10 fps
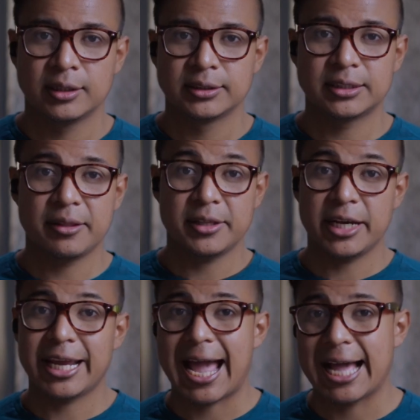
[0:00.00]

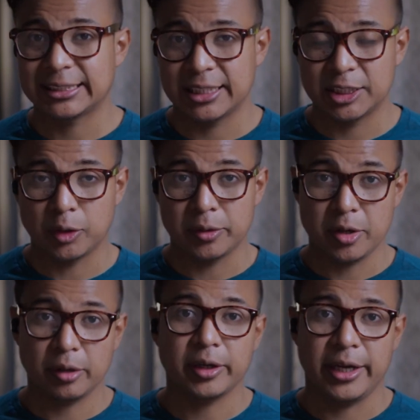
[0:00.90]
Synthetic assets, on
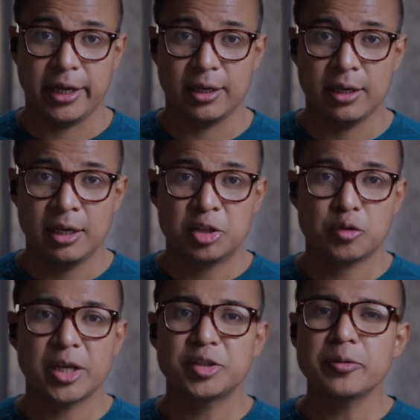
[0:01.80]
the other hand,
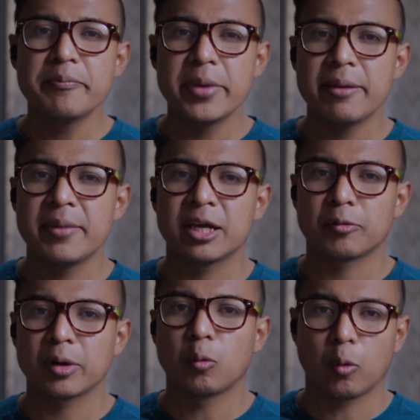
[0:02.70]
try to mimic
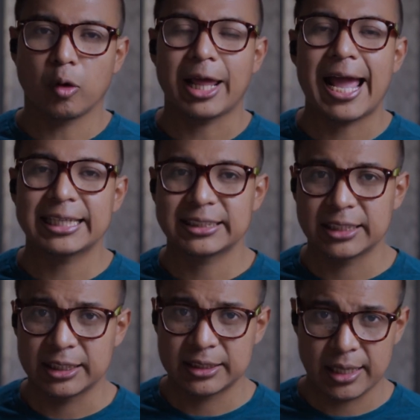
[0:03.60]
real-world
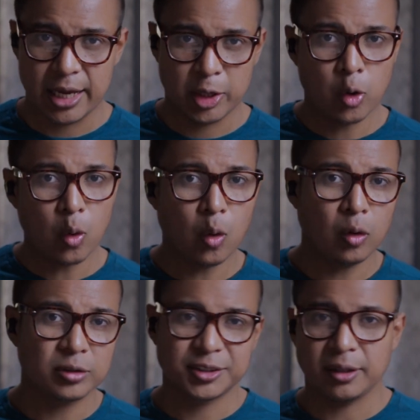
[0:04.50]
assets like
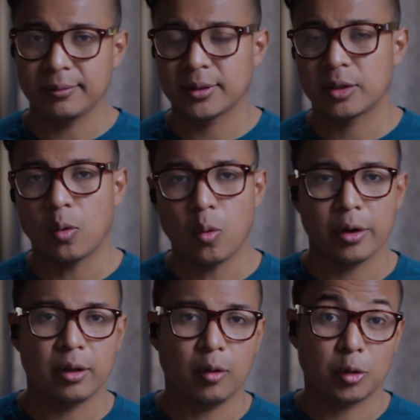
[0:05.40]
gold, silver,
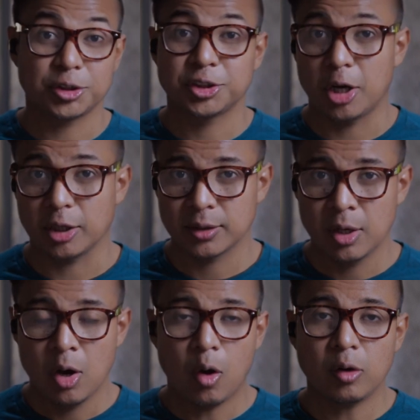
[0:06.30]
oil, or stocks,
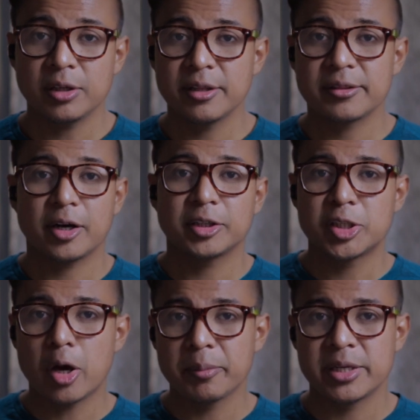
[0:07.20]
only they're
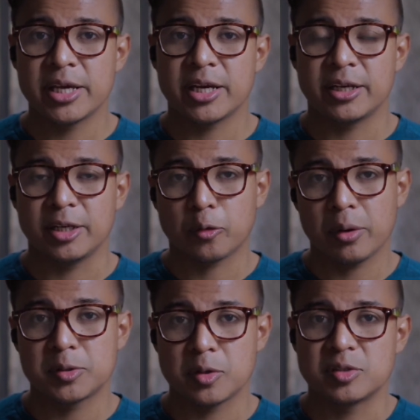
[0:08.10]
denominated in
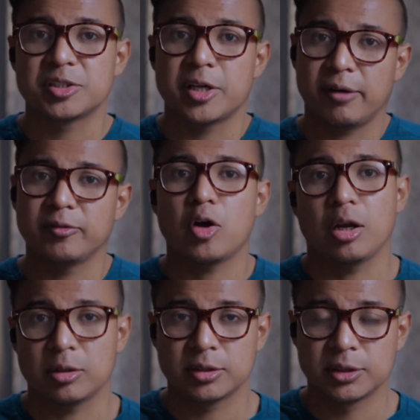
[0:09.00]
crypto instead of
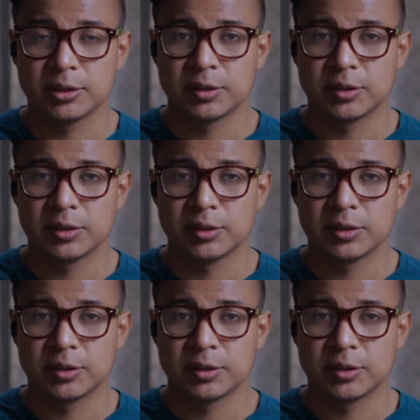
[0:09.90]
dollars.